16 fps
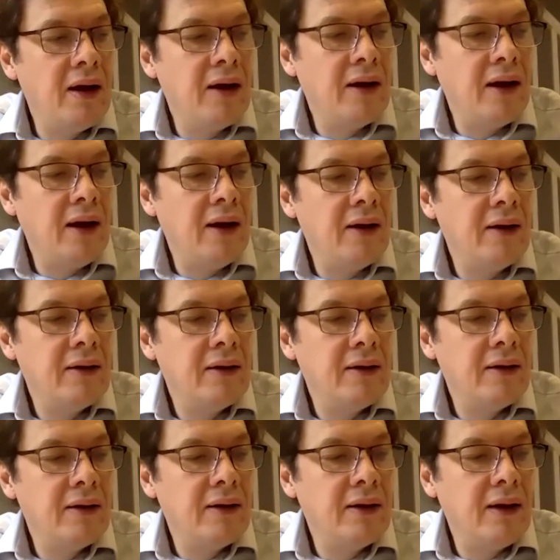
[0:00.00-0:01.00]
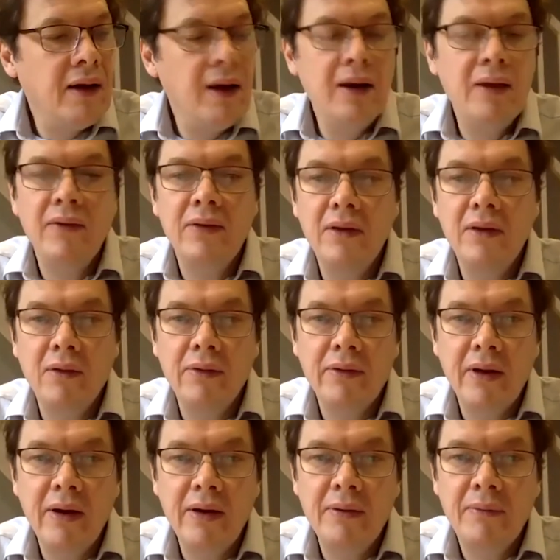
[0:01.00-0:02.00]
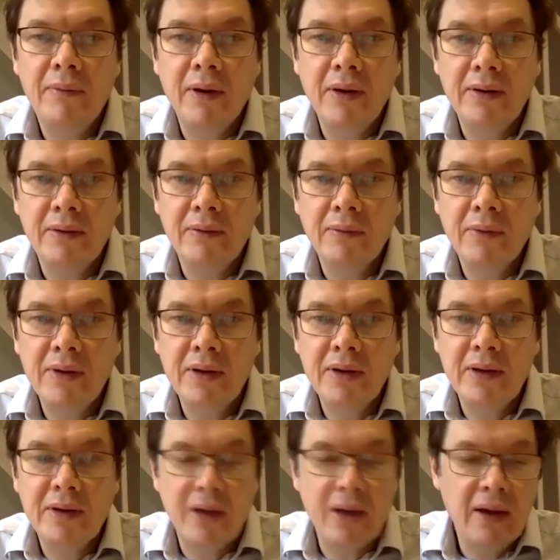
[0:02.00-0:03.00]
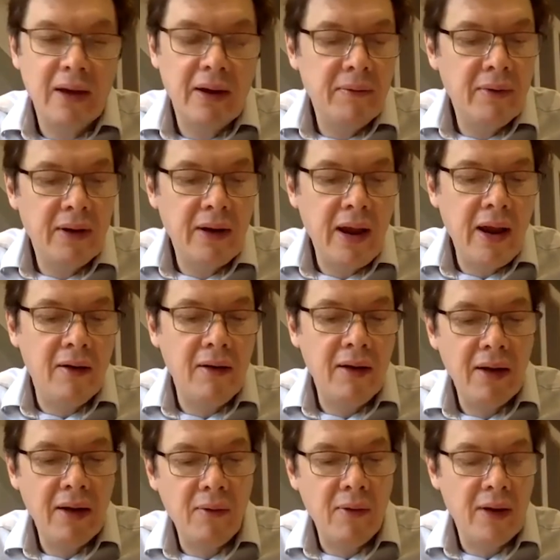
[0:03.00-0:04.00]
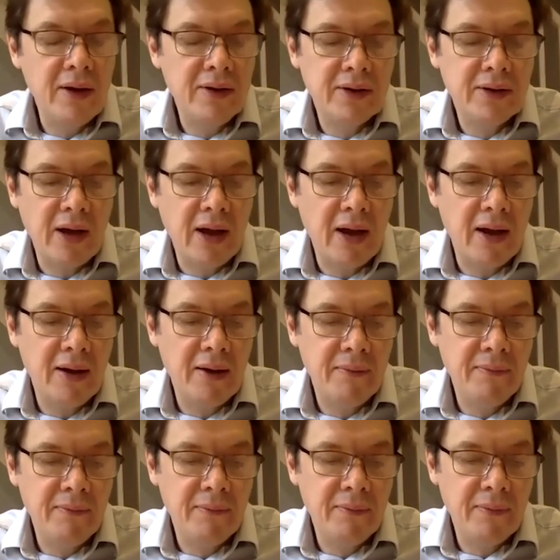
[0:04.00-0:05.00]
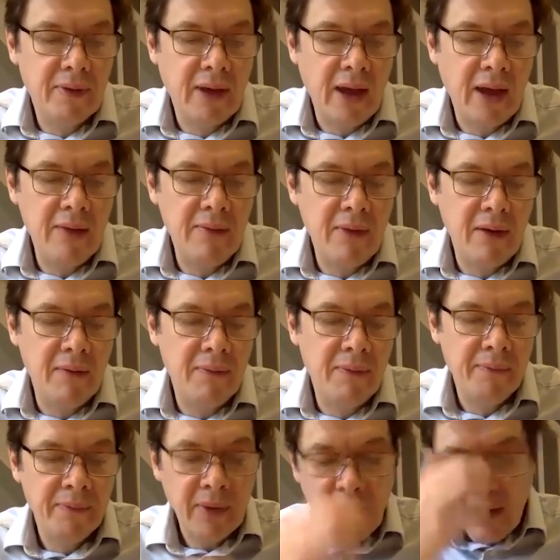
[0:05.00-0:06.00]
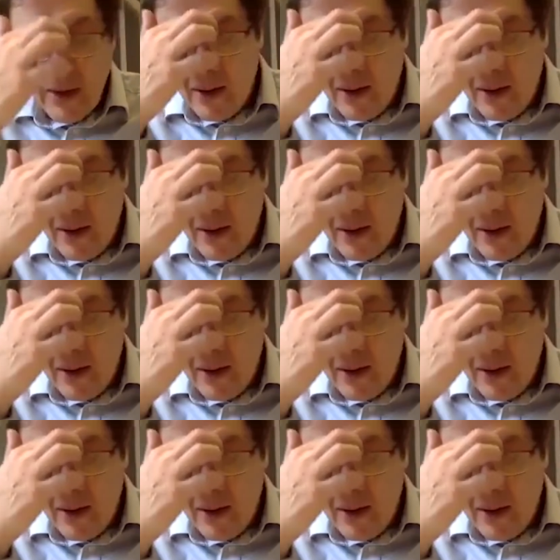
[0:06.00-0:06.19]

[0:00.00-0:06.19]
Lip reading: I live in the North Lane in Brighton, which is an area which came up.